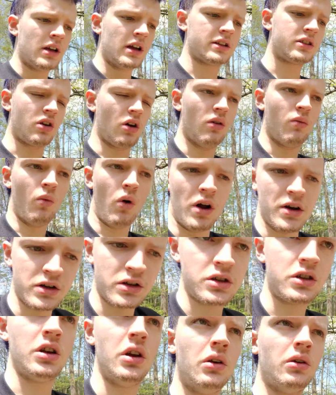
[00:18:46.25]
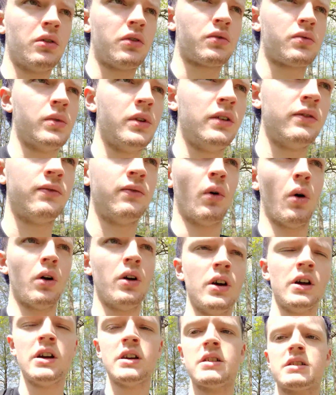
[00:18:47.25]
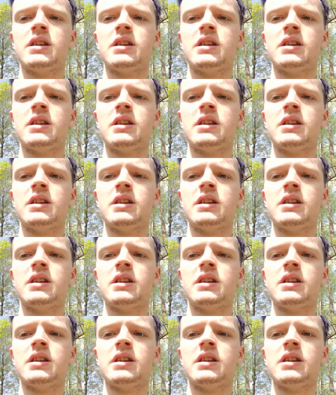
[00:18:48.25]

It's going 1, 2, 3, 4.